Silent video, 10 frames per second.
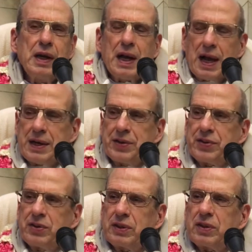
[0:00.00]
and his
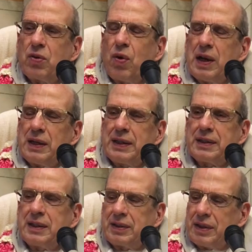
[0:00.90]
good
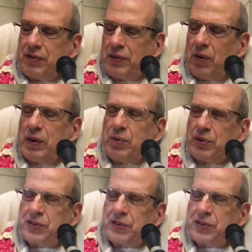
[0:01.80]
qualities, even though he was